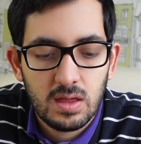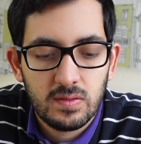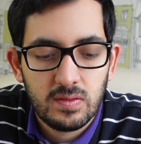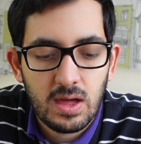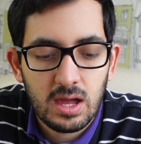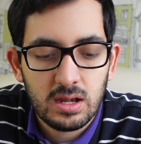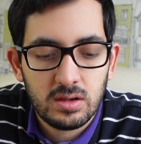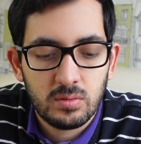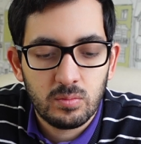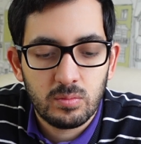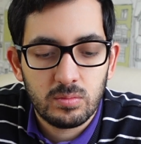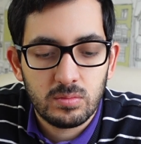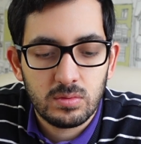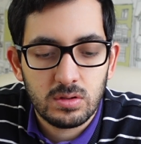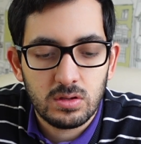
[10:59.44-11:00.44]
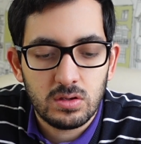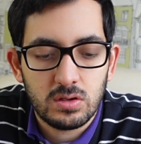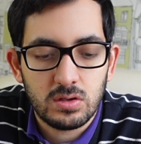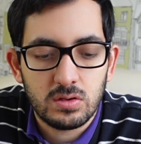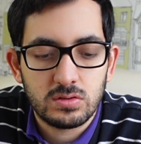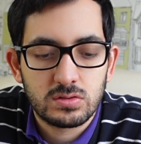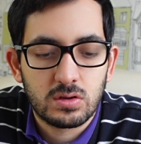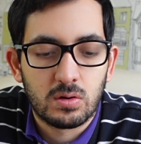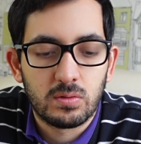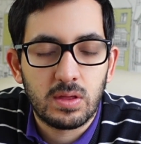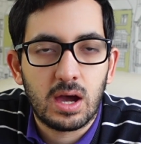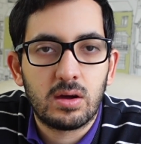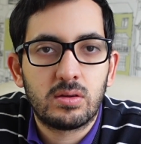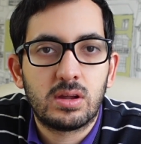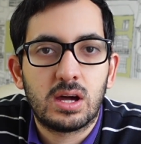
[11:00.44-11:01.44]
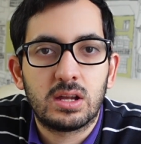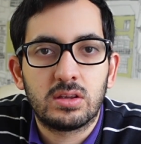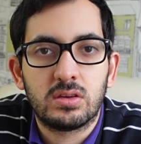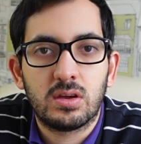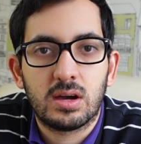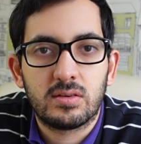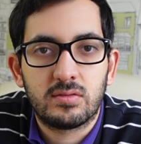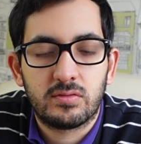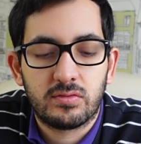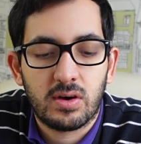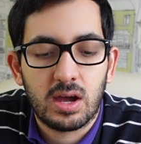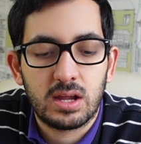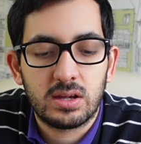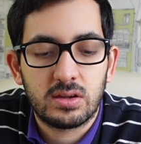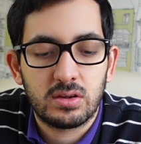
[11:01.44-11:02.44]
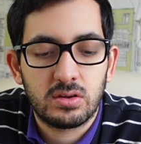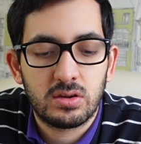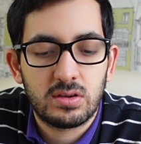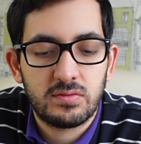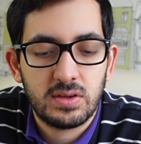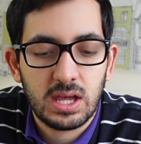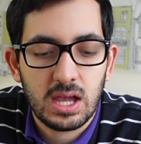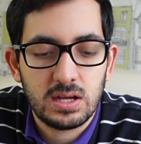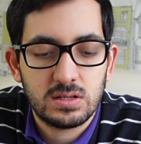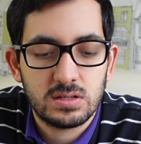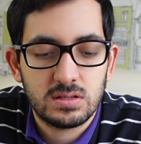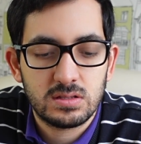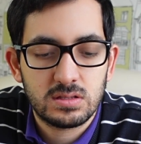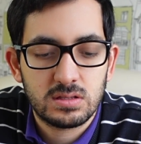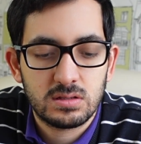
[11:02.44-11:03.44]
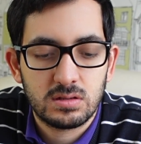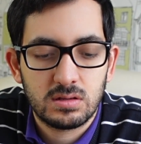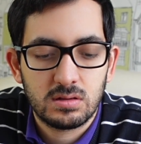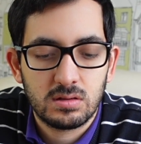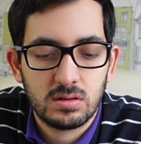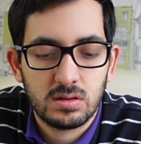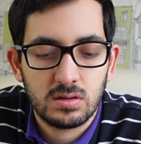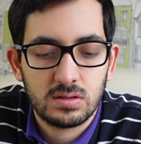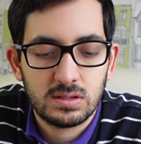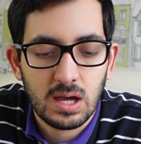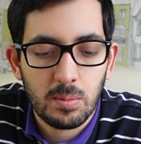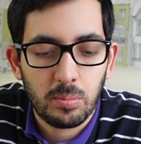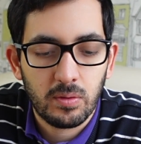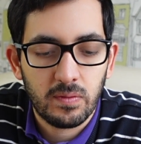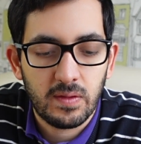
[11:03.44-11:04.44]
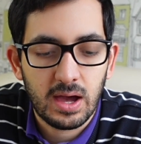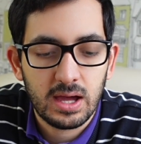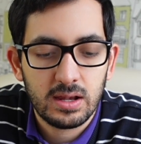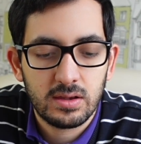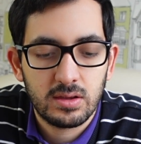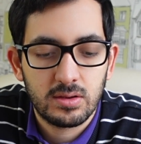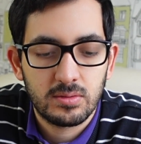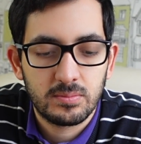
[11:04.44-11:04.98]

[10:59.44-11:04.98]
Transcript: Then you scroll down and you find Notifications. You tap on that.